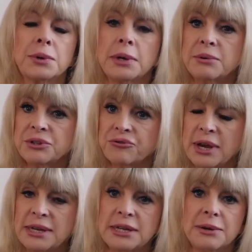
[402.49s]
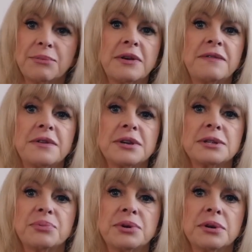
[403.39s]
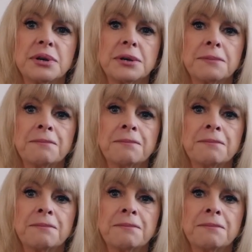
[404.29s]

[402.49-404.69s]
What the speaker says: When I was writing my first book,